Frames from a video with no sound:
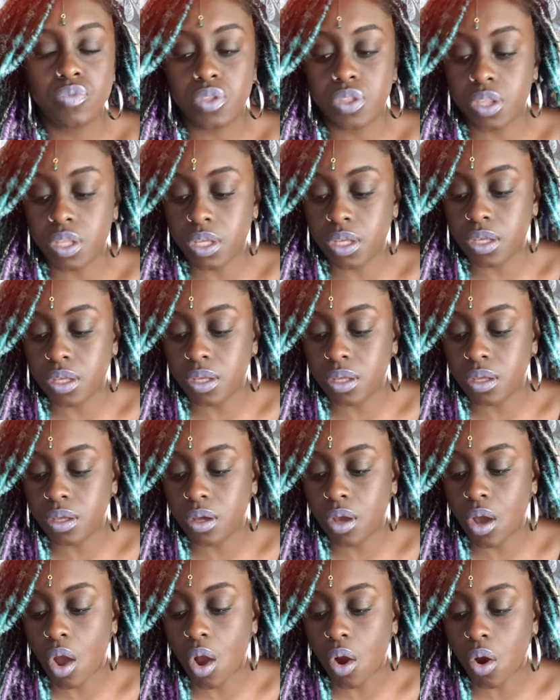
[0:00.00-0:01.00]
the
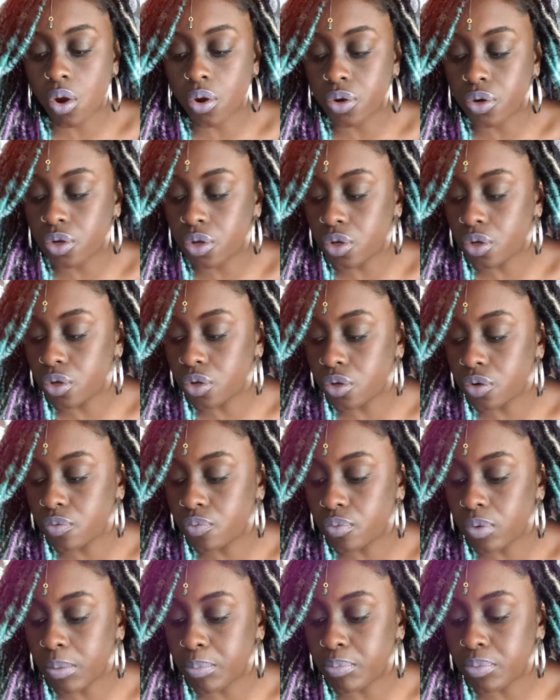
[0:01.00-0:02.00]
card could
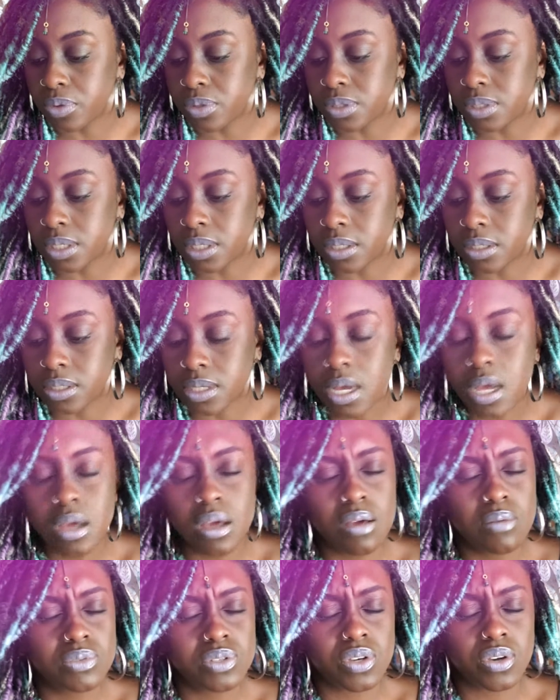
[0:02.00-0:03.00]
represent,
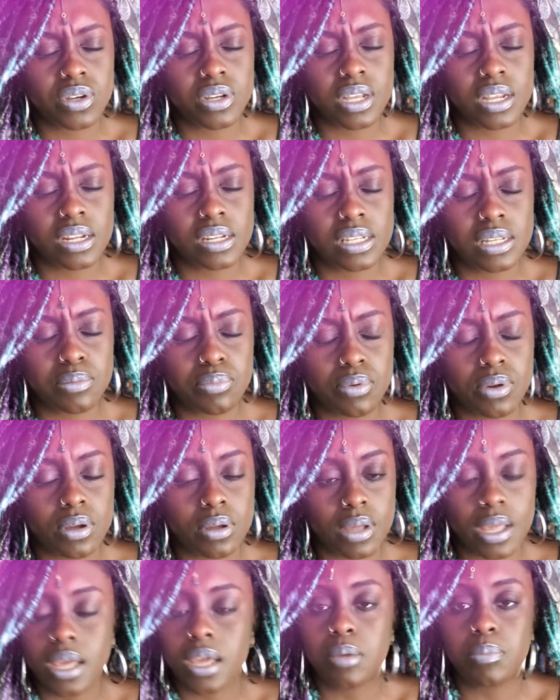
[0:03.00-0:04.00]
I'm sorry, not a
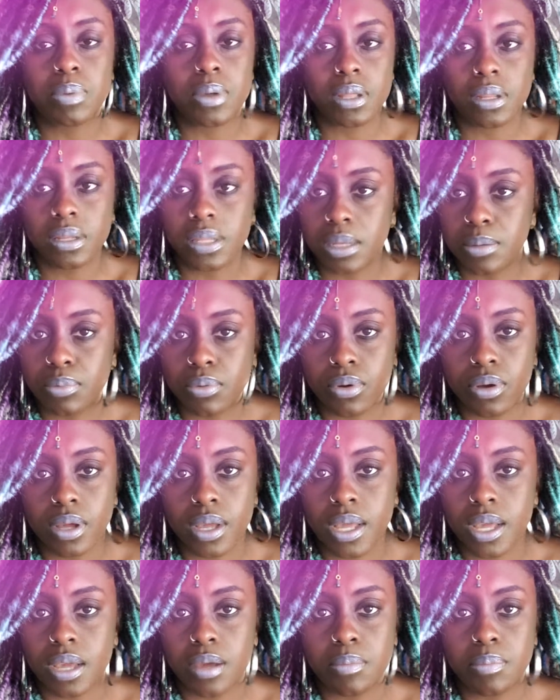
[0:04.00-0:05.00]
Libra. It could be a Libra.
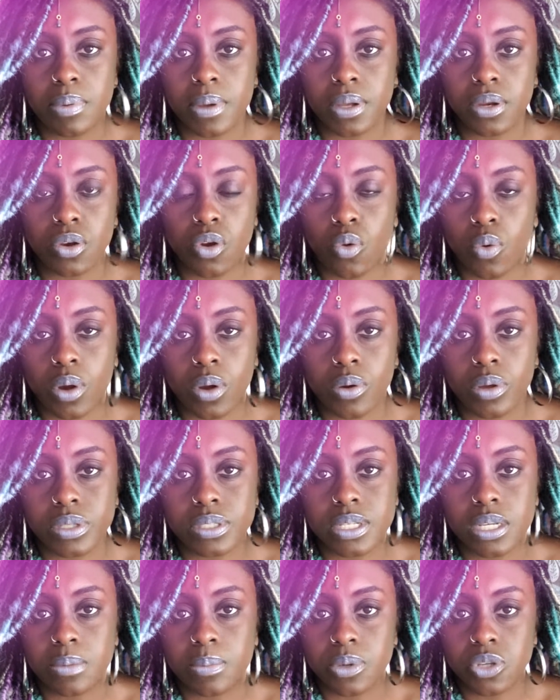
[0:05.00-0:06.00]
It could be an
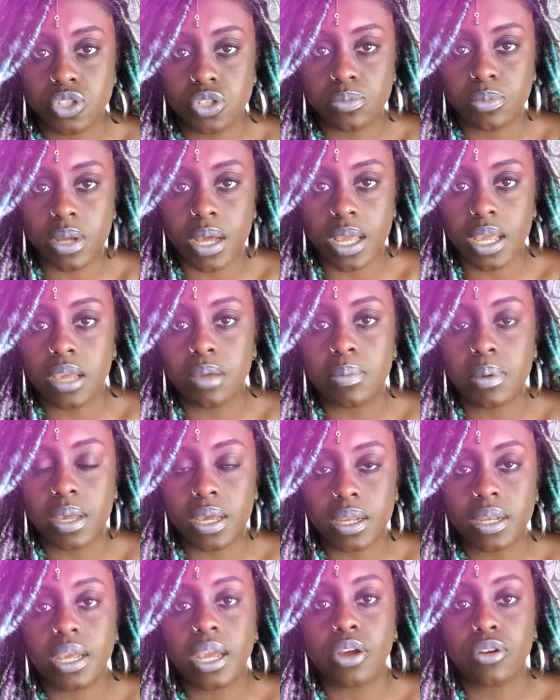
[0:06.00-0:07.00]
Aquarius. It could be Gemini. It could be
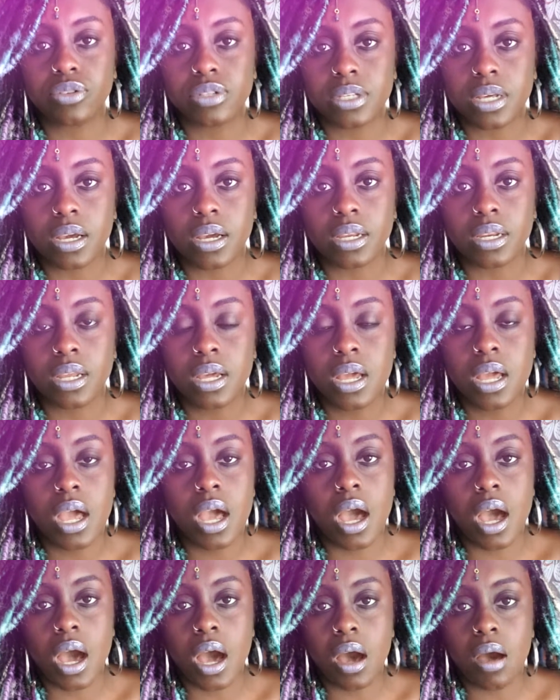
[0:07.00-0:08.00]
any air sign.
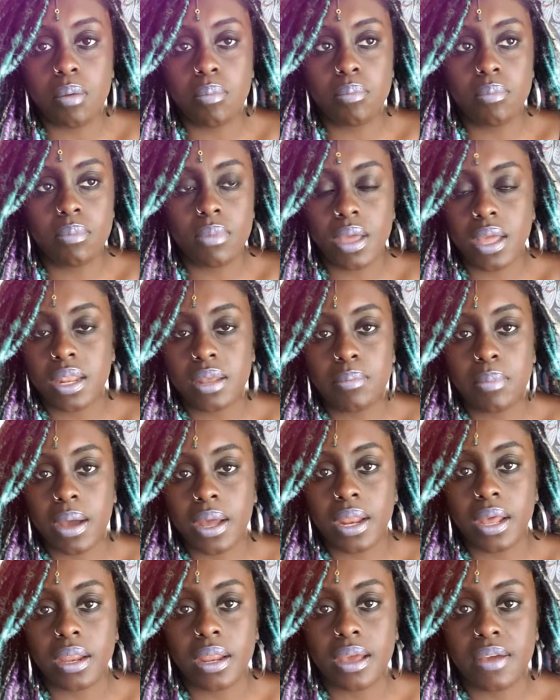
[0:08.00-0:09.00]
And it
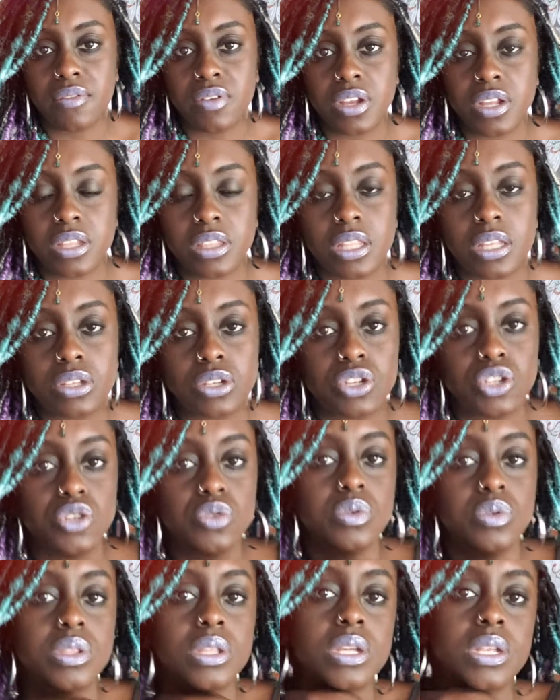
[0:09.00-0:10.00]
might not have anything to do
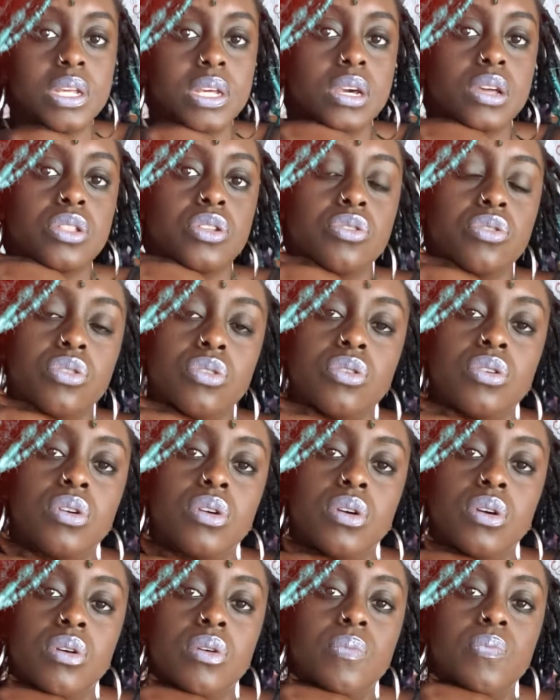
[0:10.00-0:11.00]
with any other
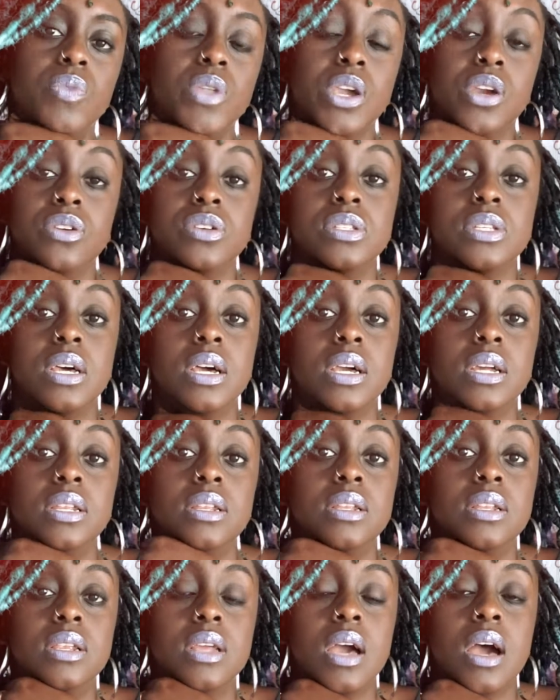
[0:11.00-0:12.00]
air
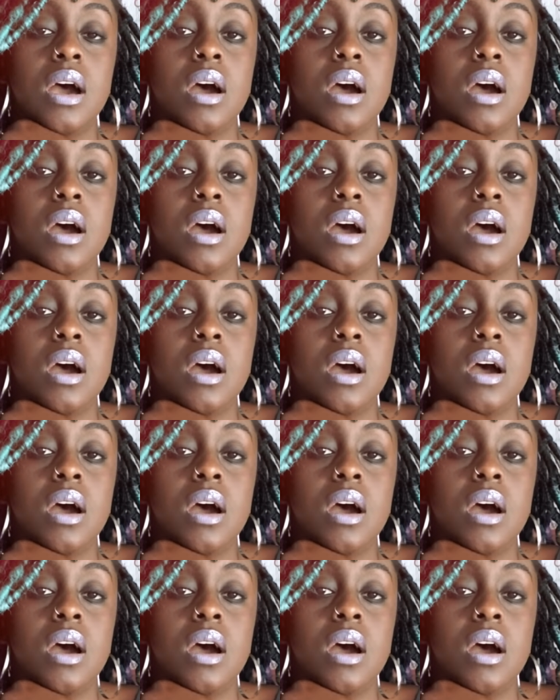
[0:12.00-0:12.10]
sign.